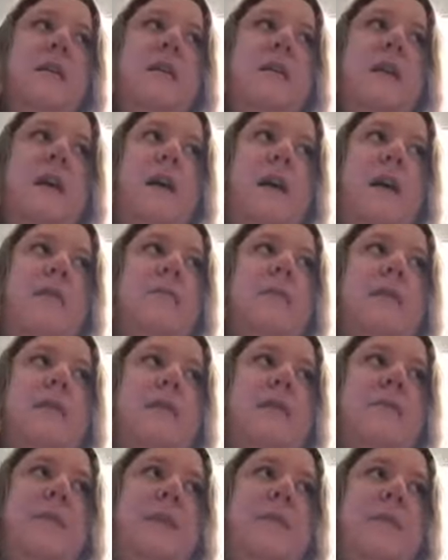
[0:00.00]

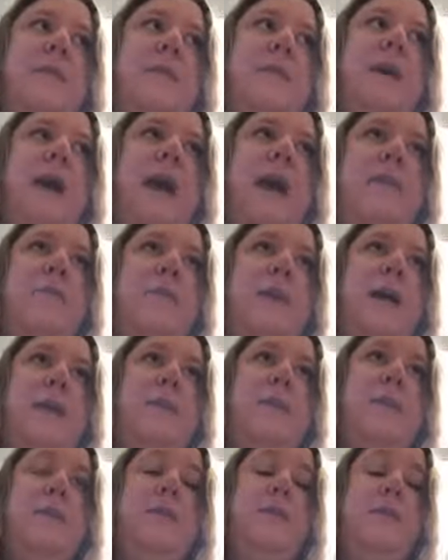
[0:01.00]
Some people have
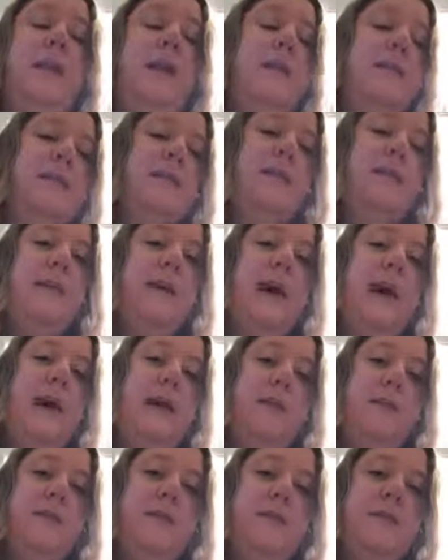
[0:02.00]
problems going outside the
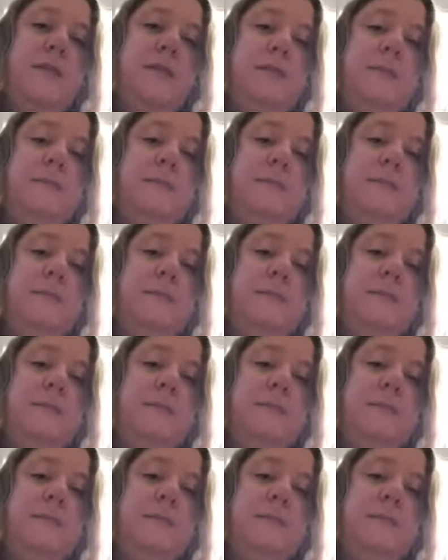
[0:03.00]
house.